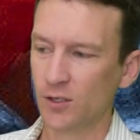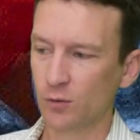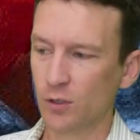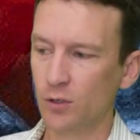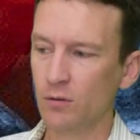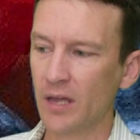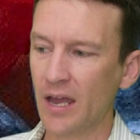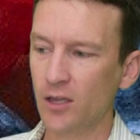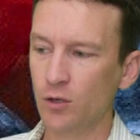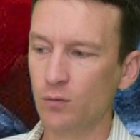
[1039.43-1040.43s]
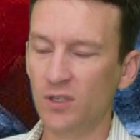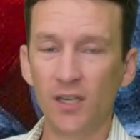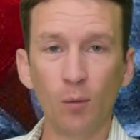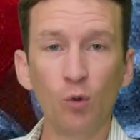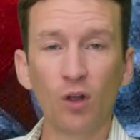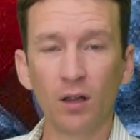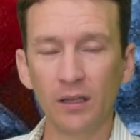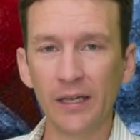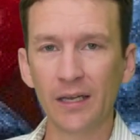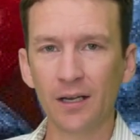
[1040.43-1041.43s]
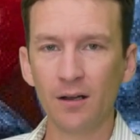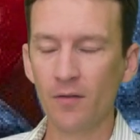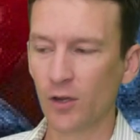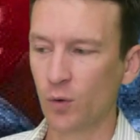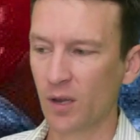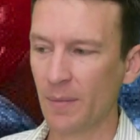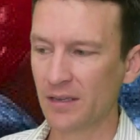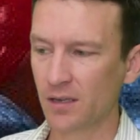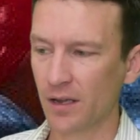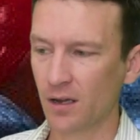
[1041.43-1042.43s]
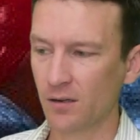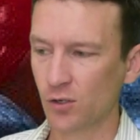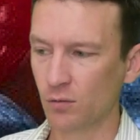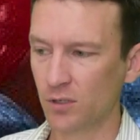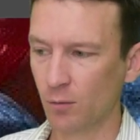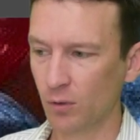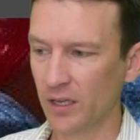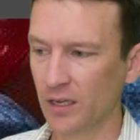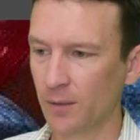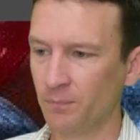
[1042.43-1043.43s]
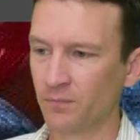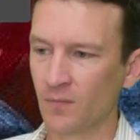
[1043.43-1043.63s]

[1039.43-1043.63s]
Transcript: So to do that, you double click on the quick mask icon. So double click